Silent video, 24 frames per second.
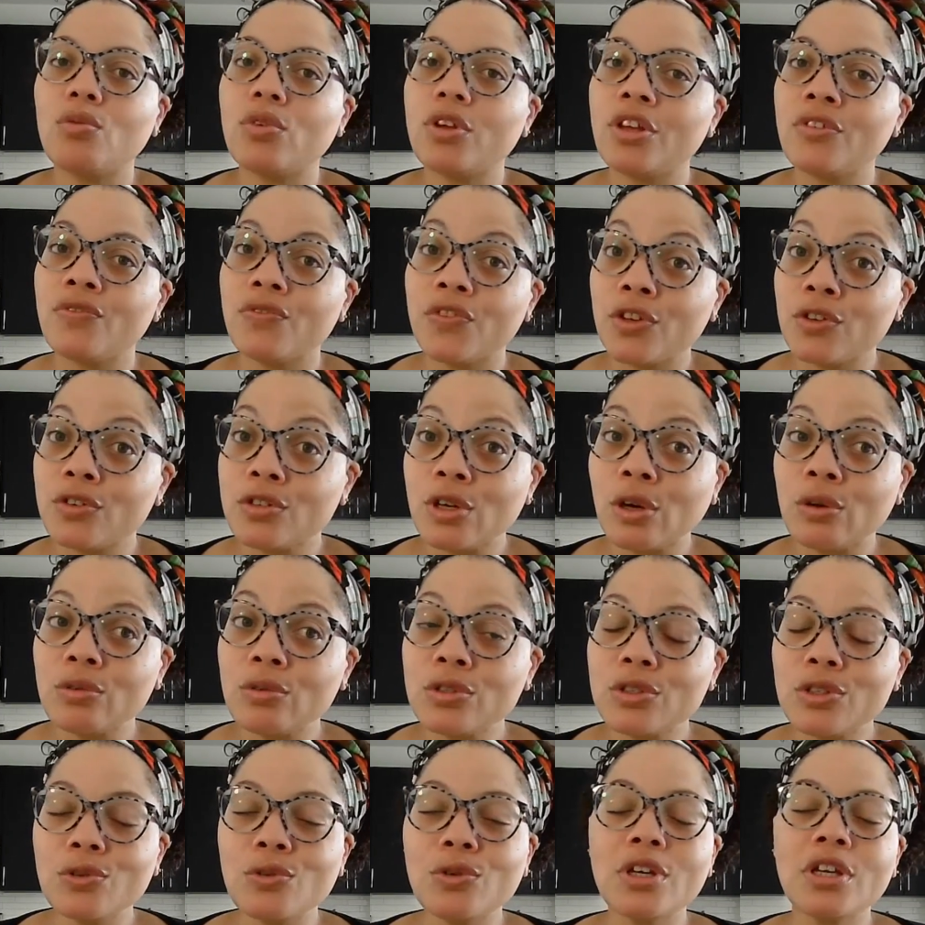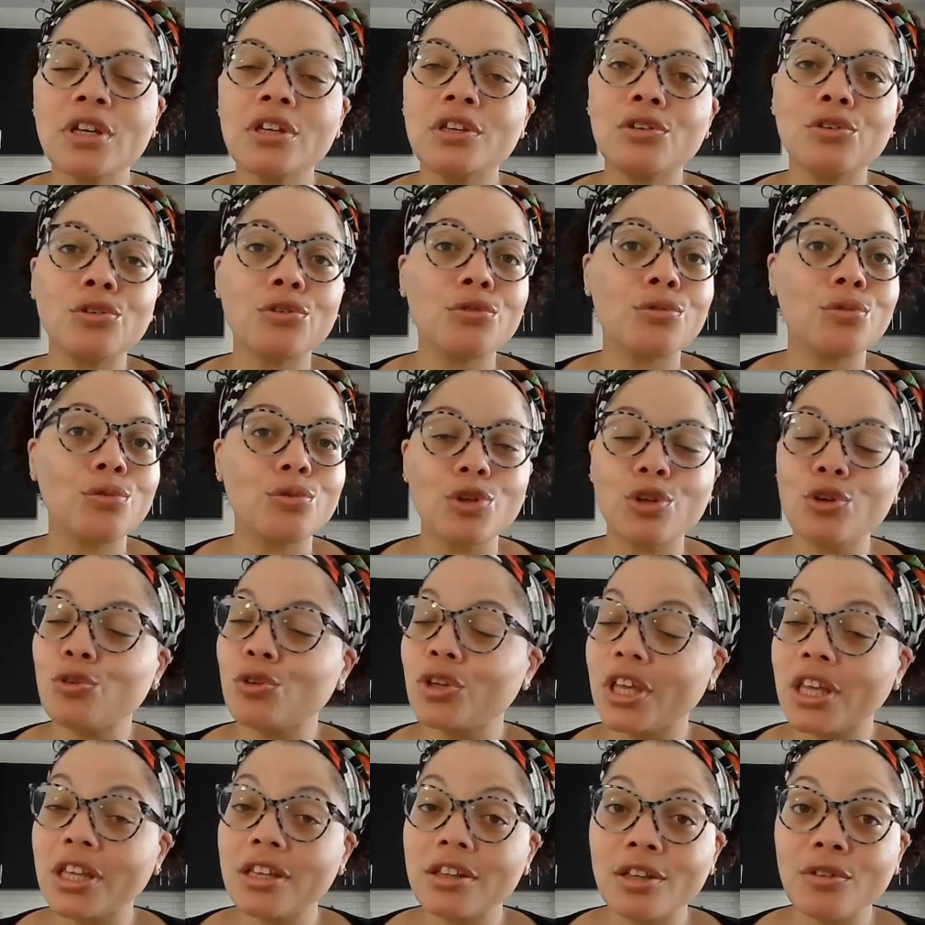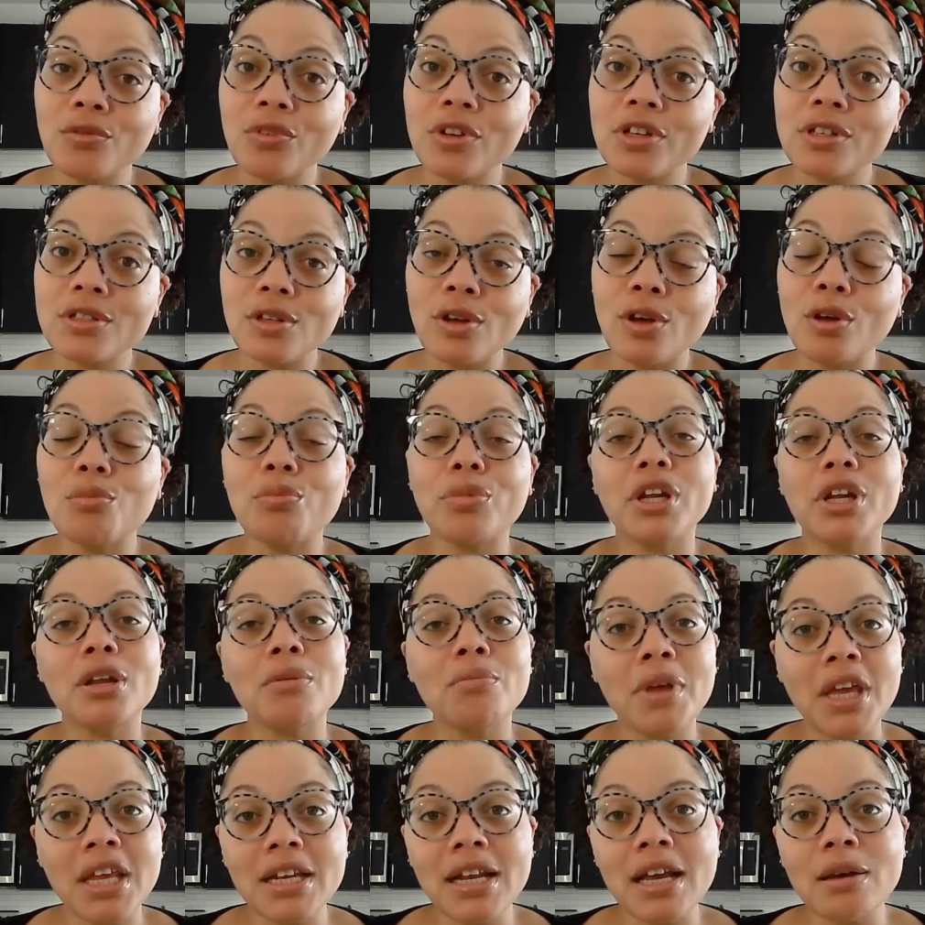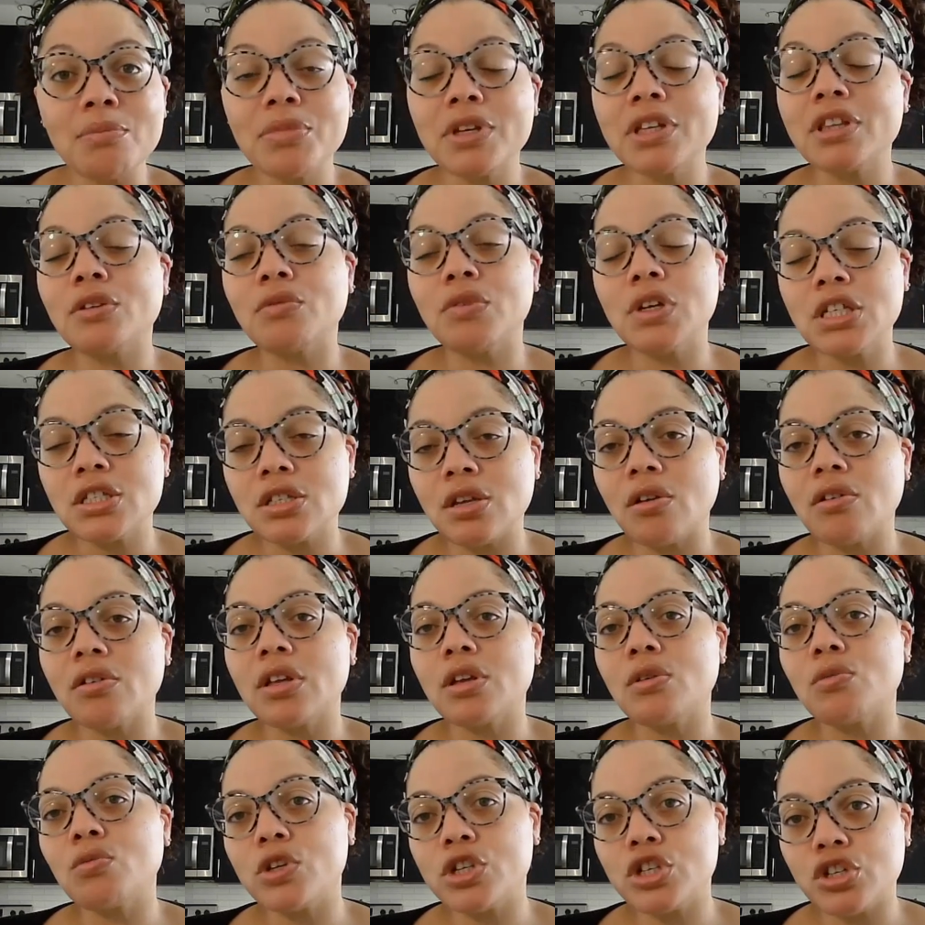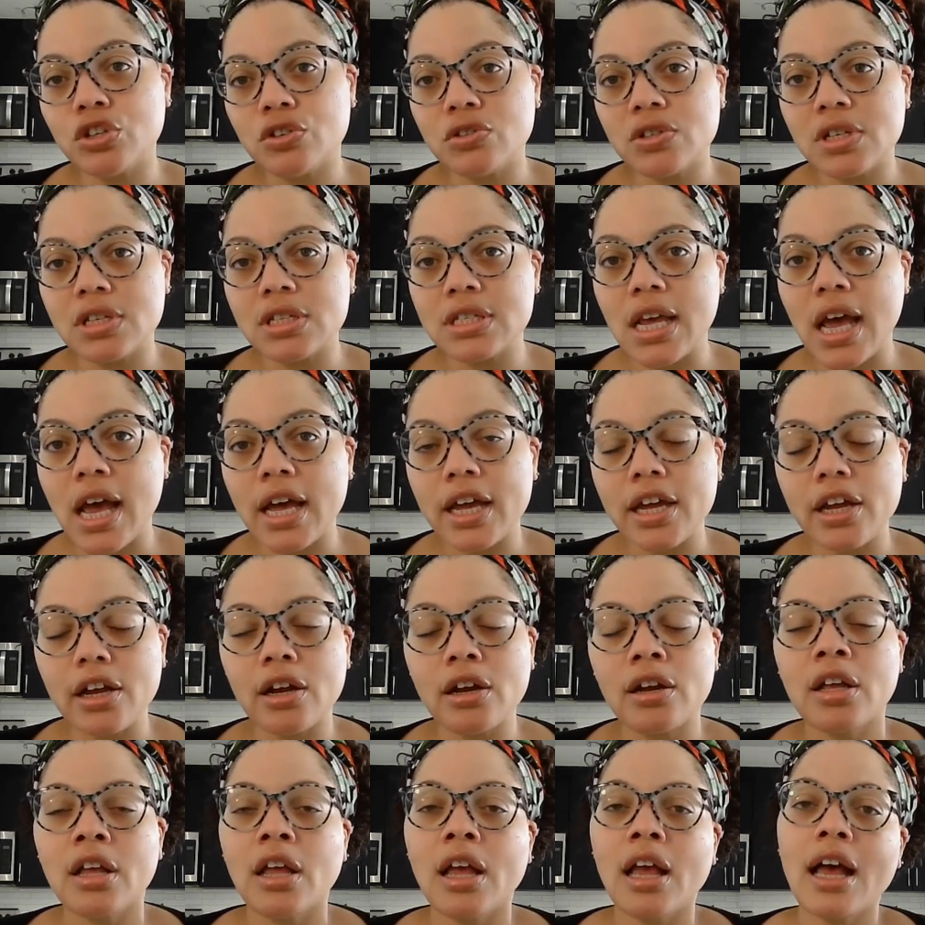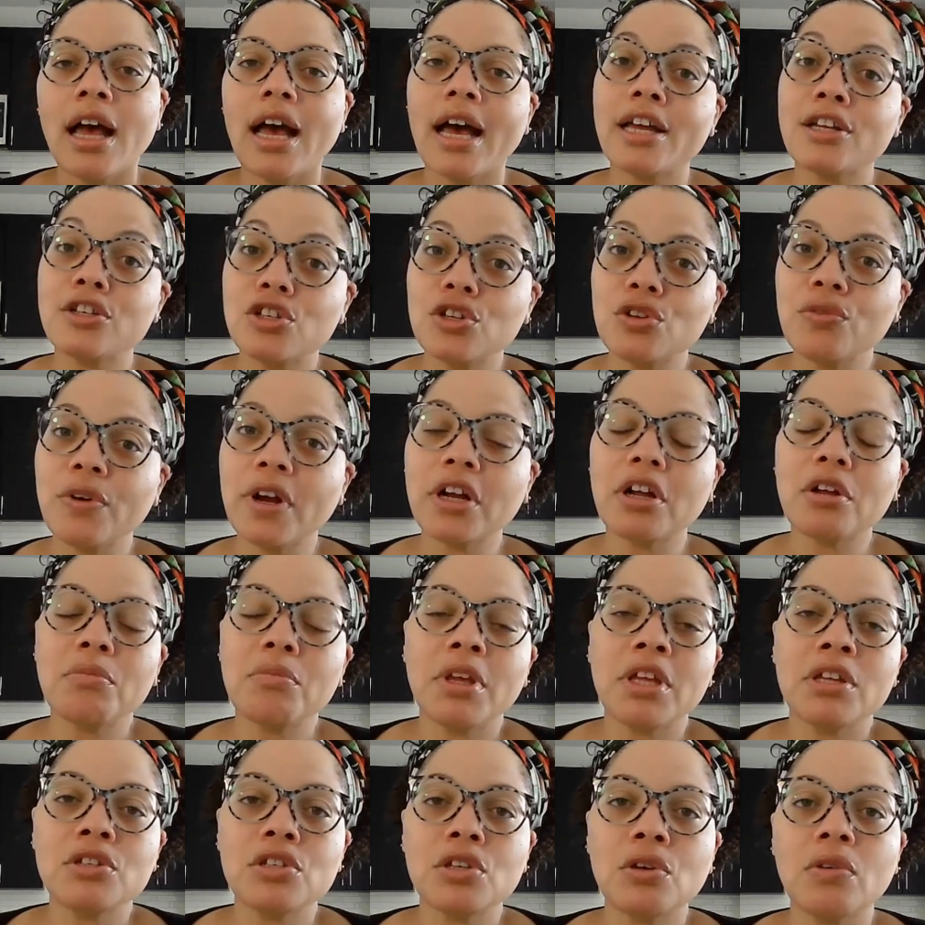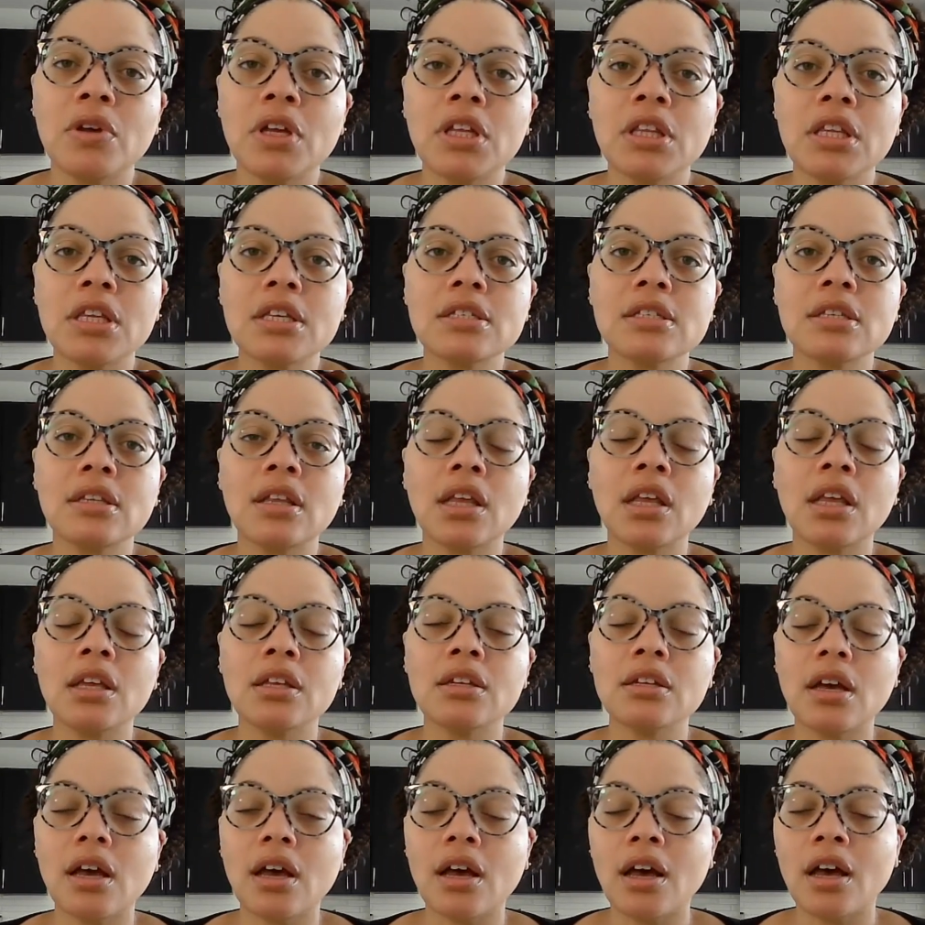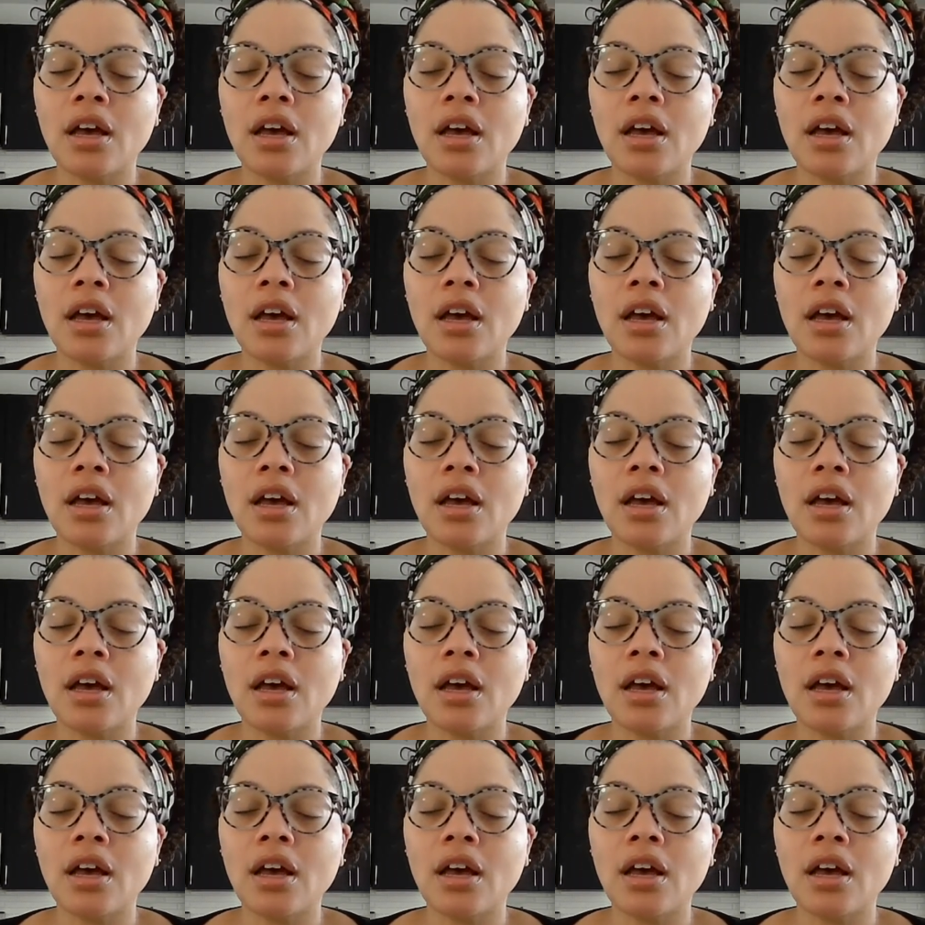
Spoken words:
if you don't do it, you'll get the result, but it may not be the result in which you desire. I do recommend doing this lead.